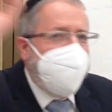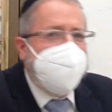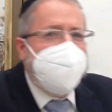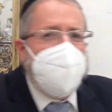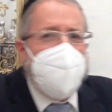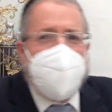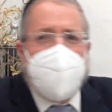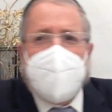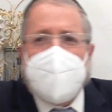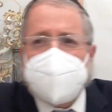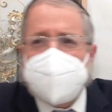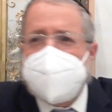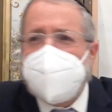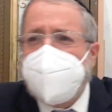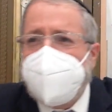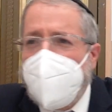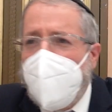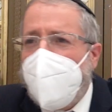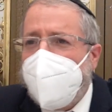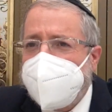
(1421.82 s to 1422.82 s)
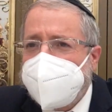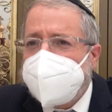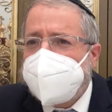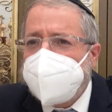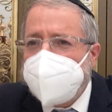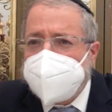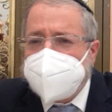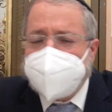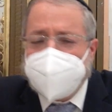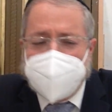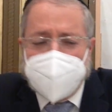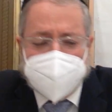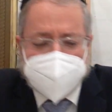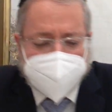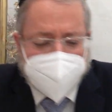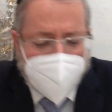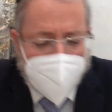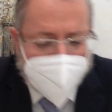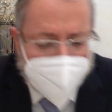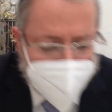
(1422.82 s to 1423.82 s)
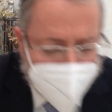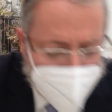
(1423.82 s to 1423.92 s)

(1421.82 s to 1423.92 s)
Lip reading: we go, here's the vart, just for this vart